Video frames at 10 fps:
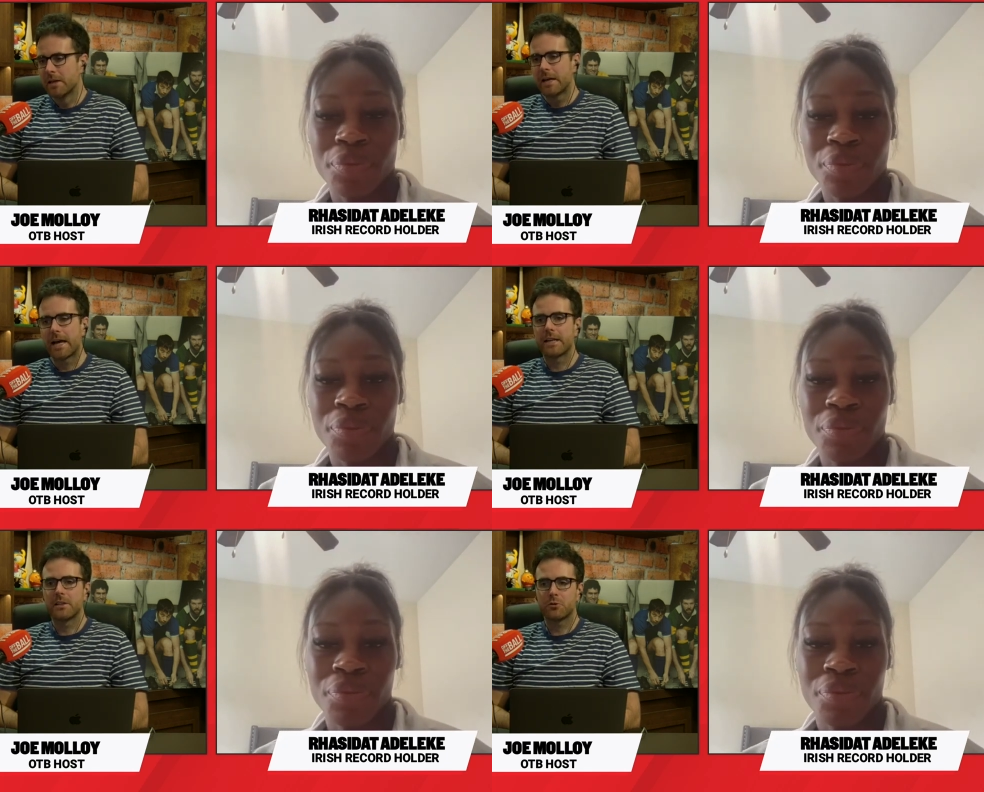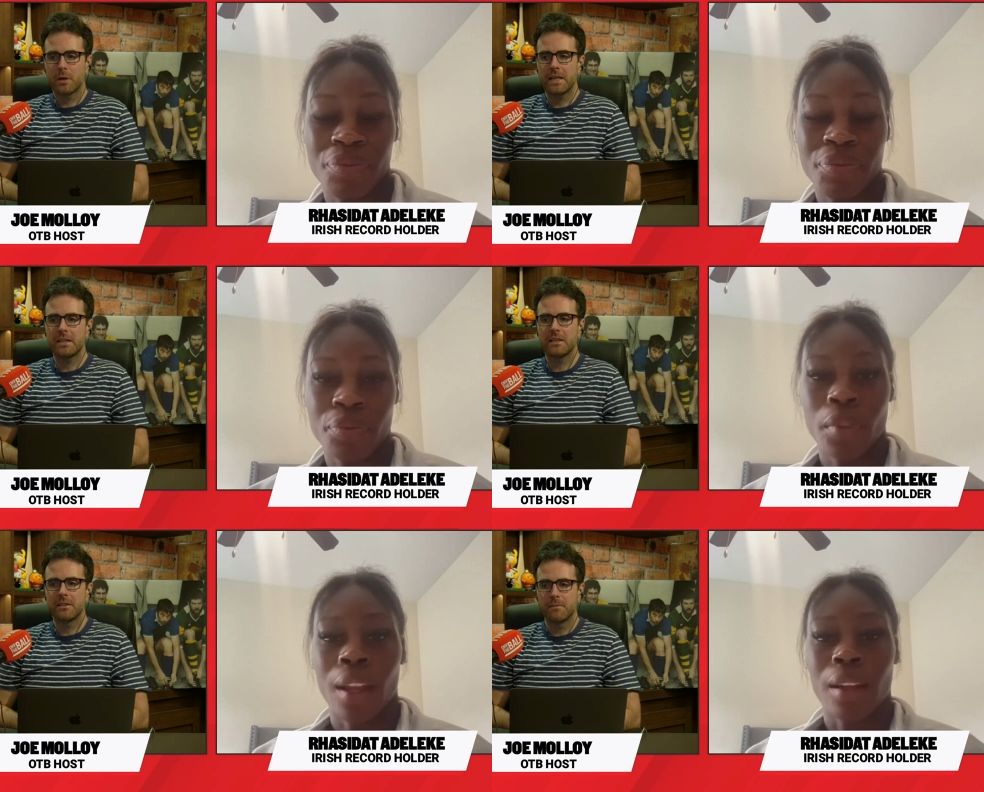Speaker 1: uh, the
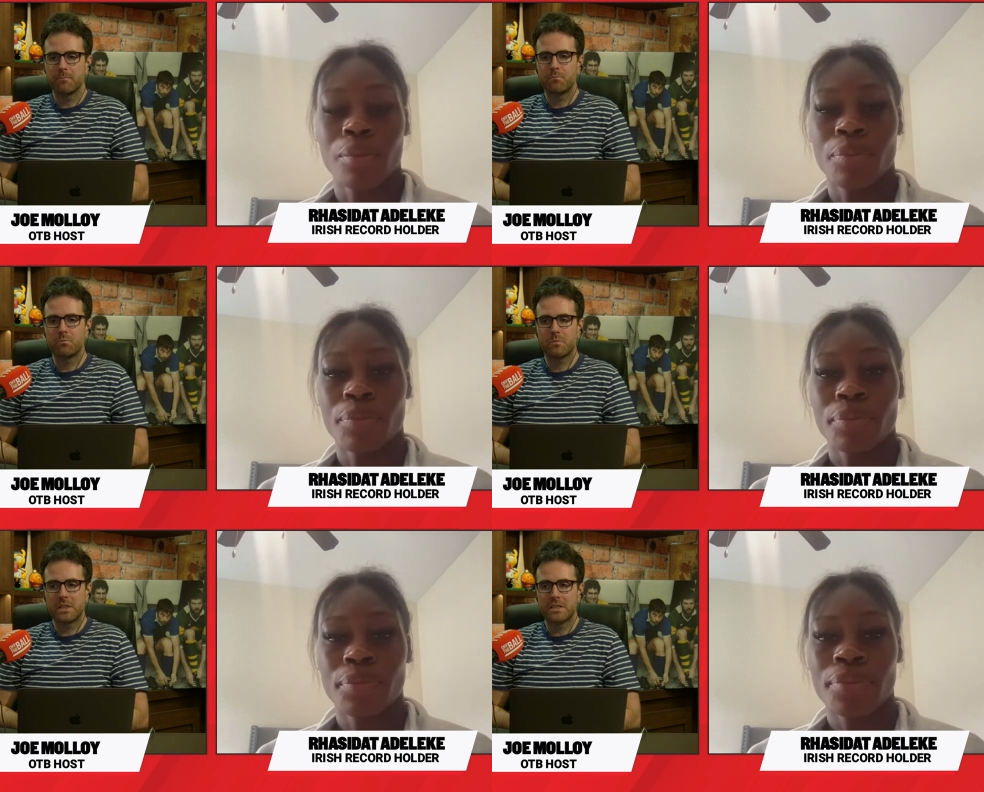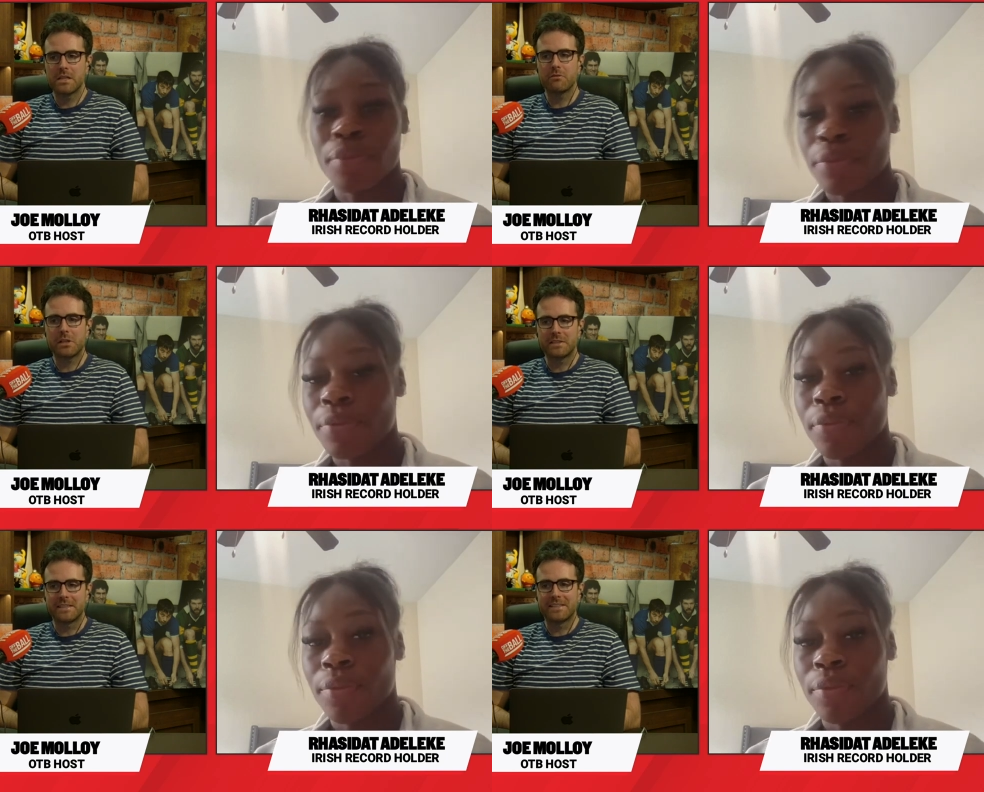training
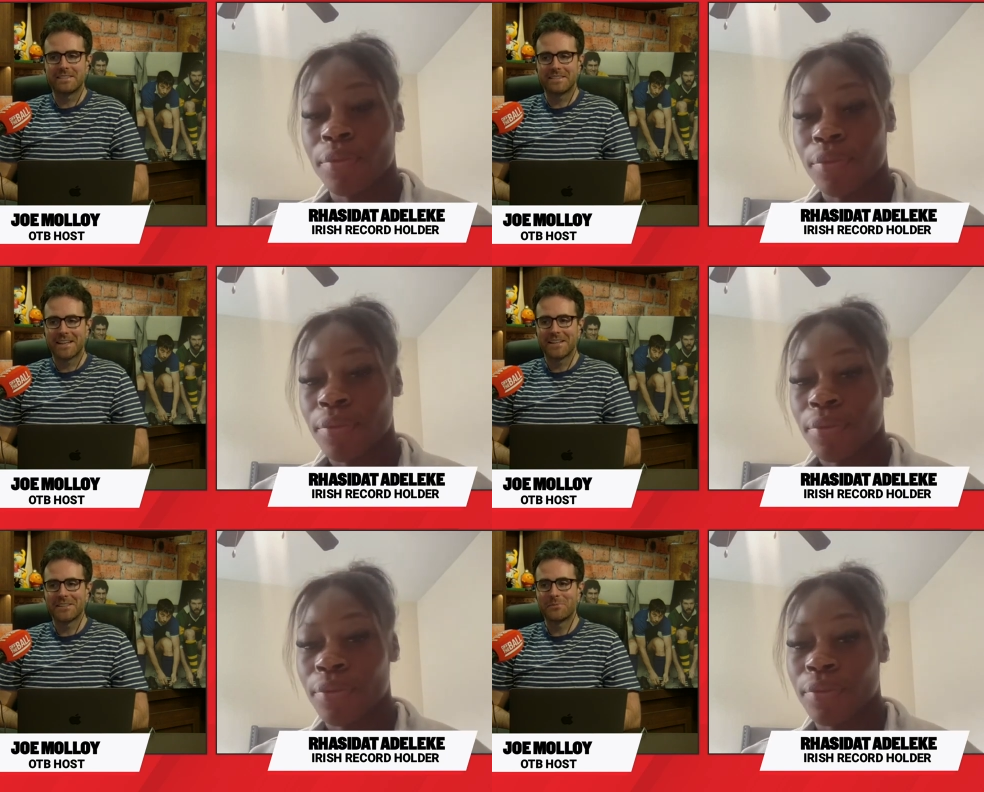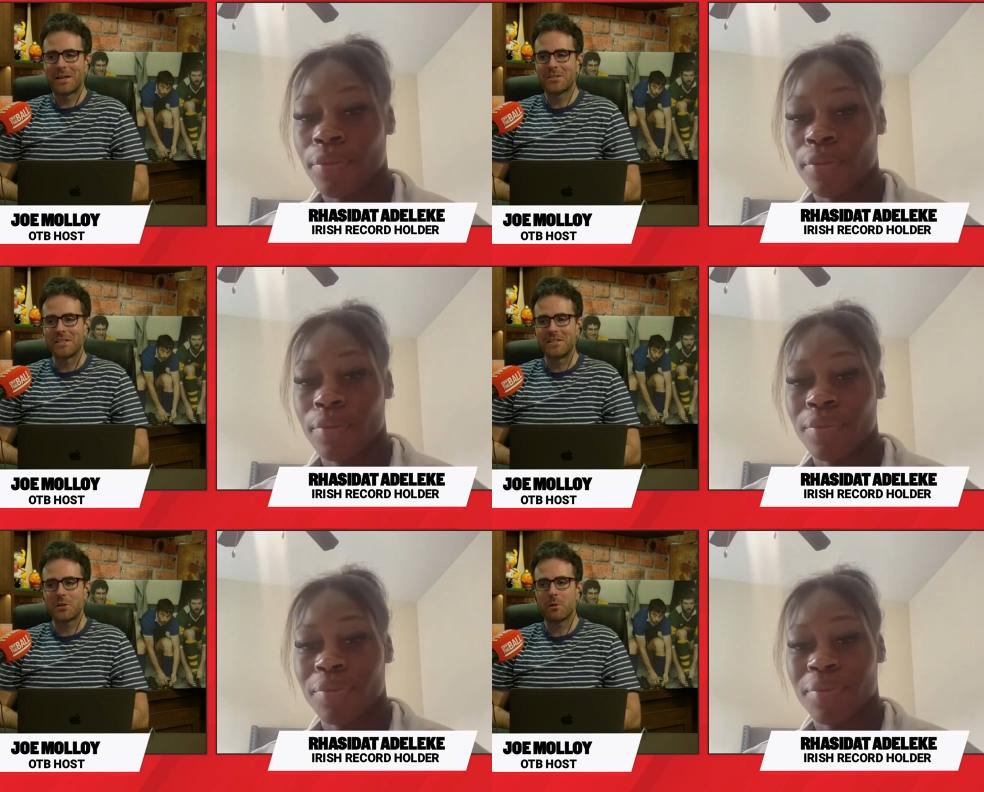difficulties uh, you
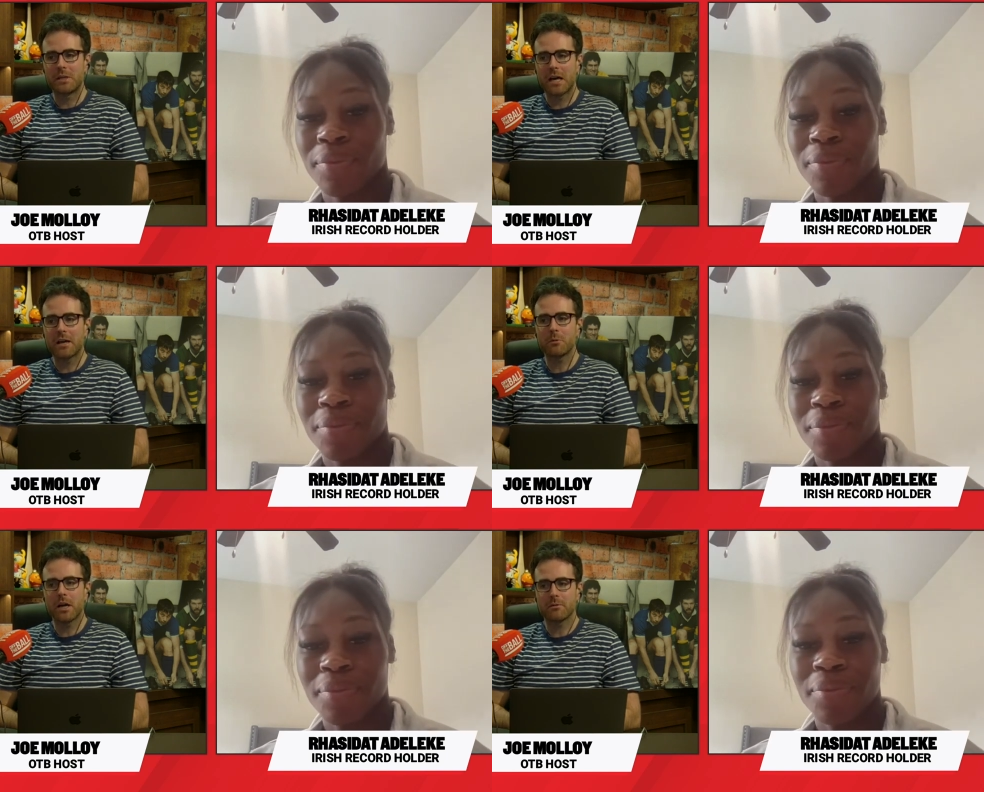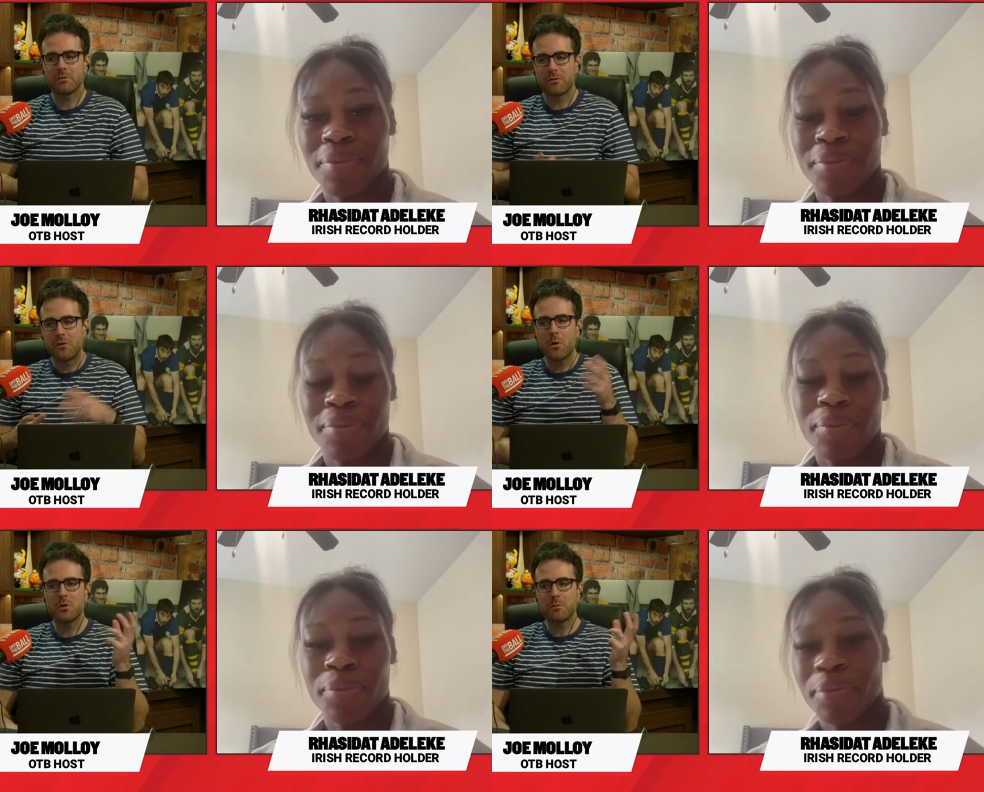mentioned so I mean I, I the
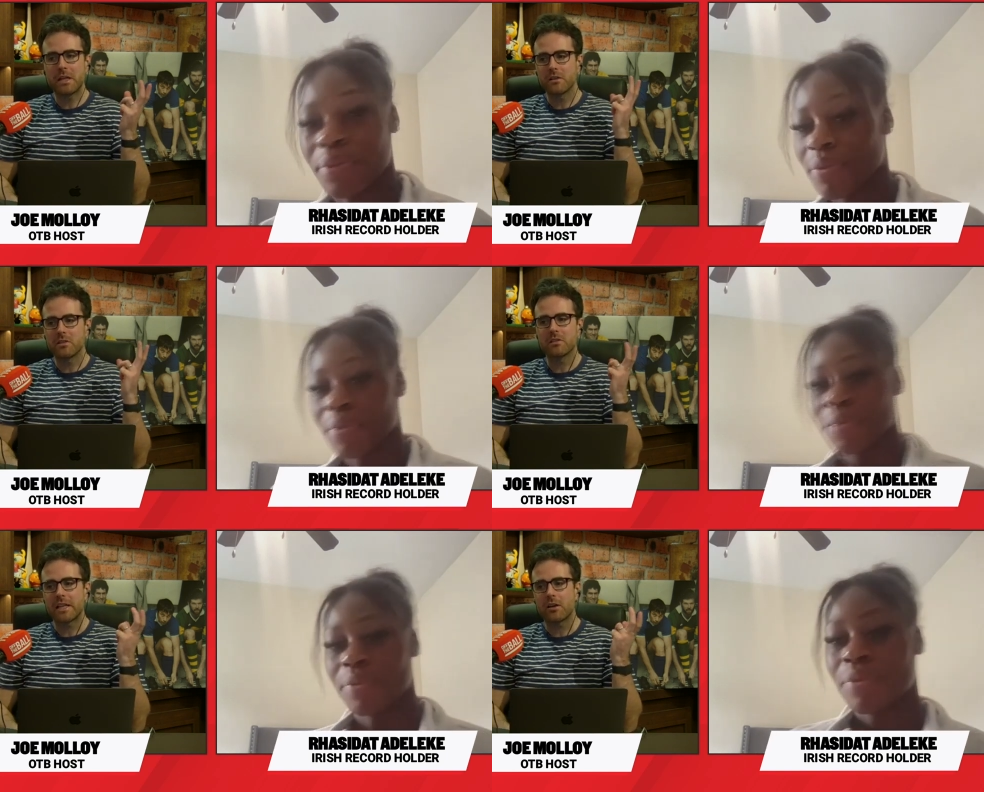400 meters is like